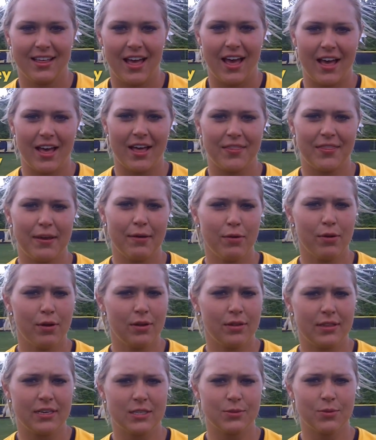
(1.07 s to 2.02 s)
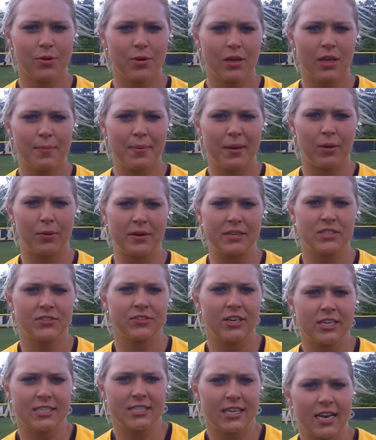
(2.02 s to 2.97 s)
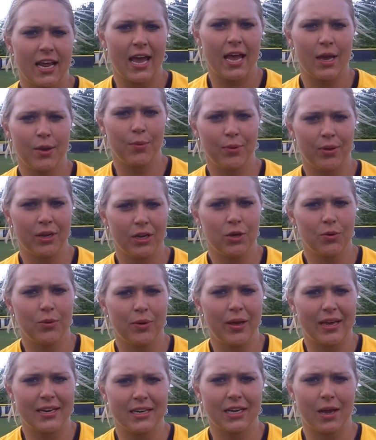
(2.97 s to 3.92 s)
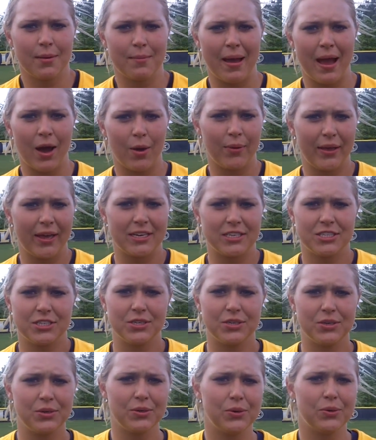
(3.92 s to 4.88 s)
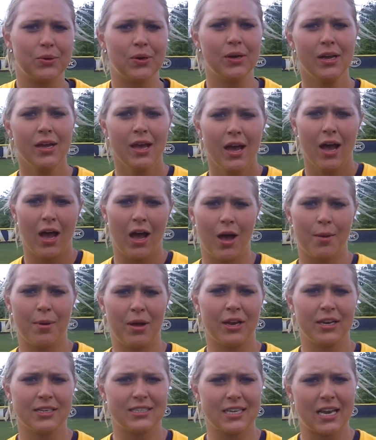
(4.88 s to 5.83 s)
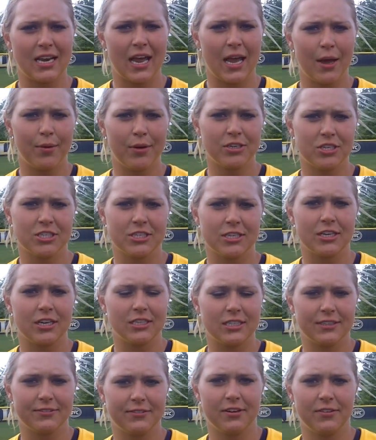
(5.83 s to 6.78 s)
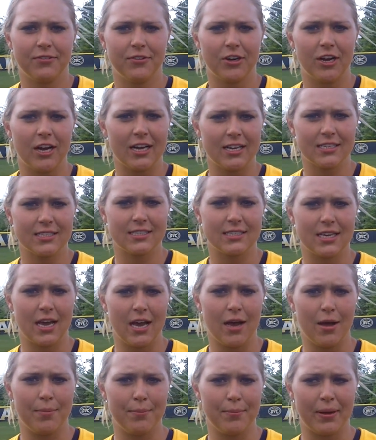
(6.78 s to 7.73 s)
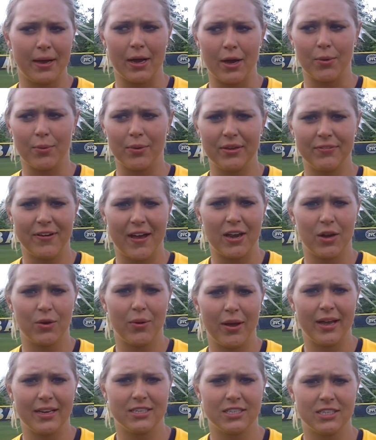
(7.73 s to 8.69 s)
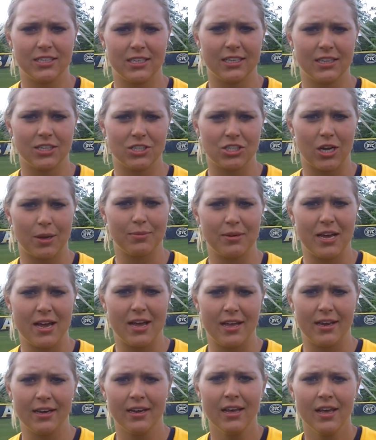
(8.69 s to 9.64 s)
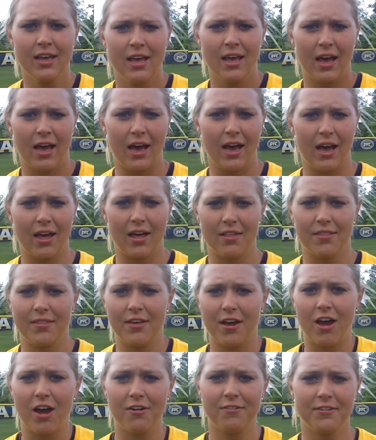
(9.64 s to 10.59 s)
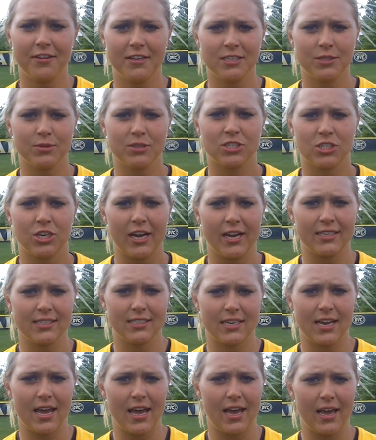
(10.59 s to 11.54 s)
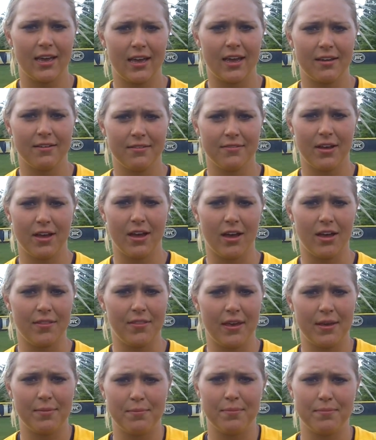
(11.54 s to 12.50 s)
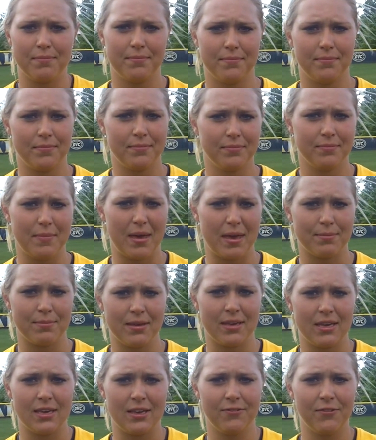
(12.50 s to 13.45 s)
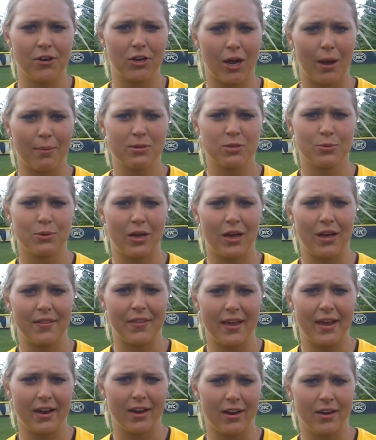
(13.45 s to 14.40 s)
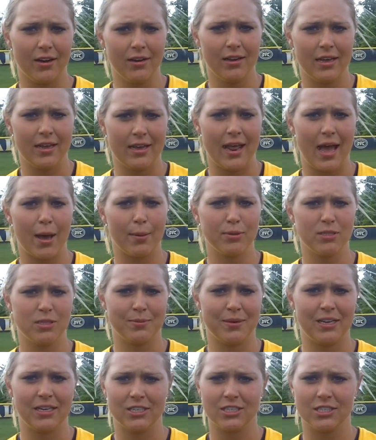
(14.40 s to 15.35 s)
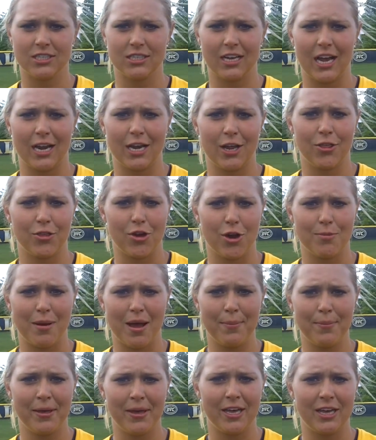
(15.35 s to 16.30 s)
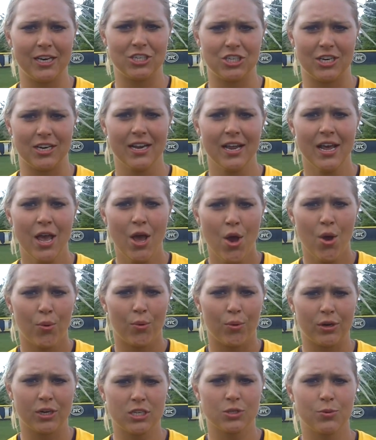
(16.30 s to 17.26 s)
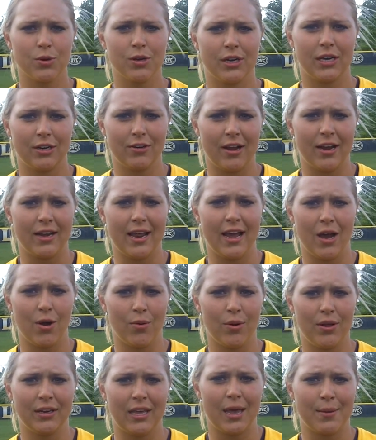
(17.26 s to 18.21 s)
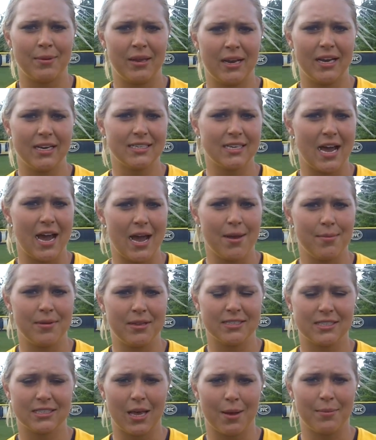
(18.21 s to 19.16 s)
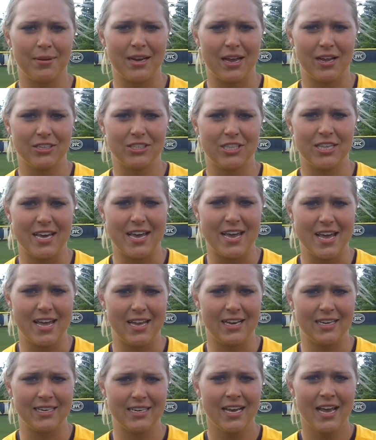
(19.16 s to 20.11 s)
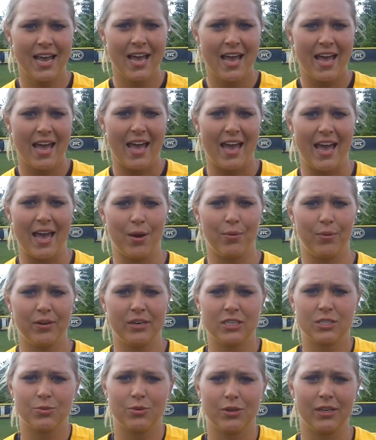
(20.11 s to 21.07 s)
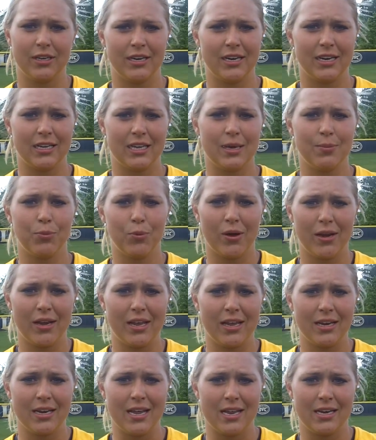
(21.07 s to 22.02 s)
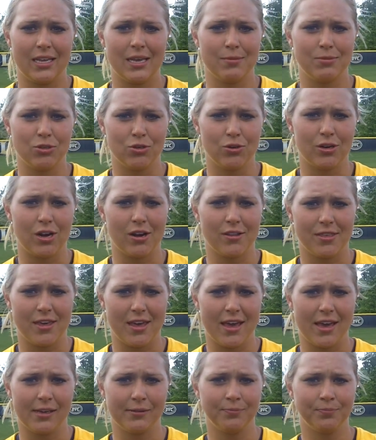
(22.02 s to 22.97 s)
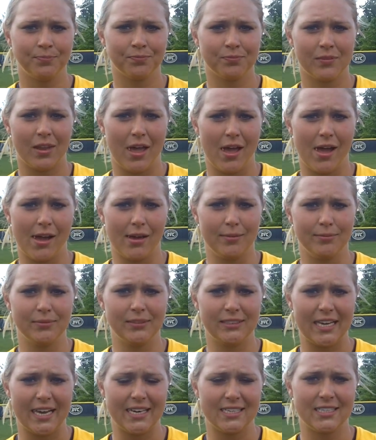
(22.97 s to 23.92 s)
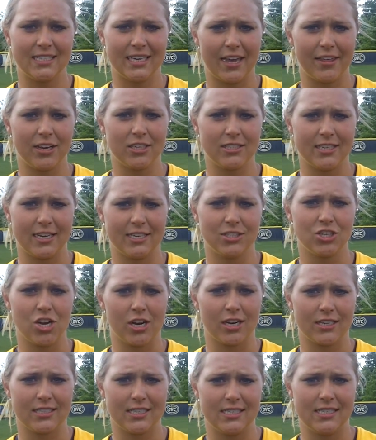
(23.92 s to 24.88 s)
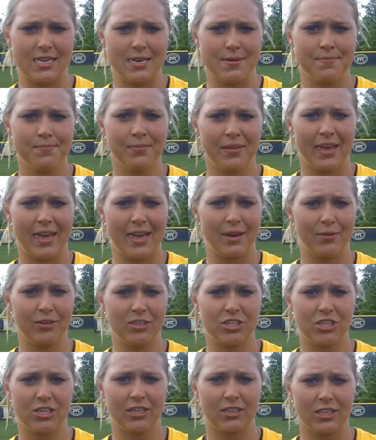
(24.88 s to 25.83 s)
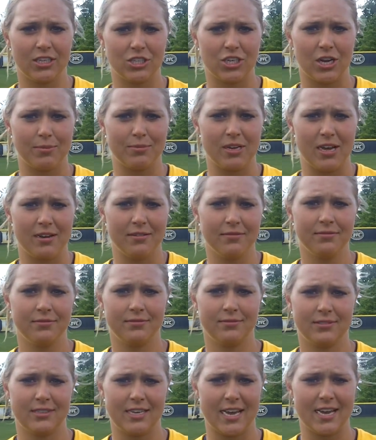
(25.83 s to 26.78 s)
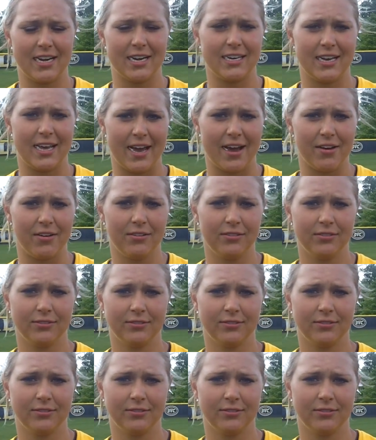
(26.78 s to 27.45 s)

Uh, they were these were really big wins for us today. We knew we had to come out. We had two um, on a Sunday, which is a little different for us, um, but we found a way to get the job done. Uh, the offense was great today. Uh, they make me feel comfortable out there. It helps me just to kind of throw my pitch, and we're just working right now, one game at a time. It's coming down to the end, and we just really need to keep winning and keep doing our thing, um, staying together, staying strong as a team, and we should get the job done day in and day out.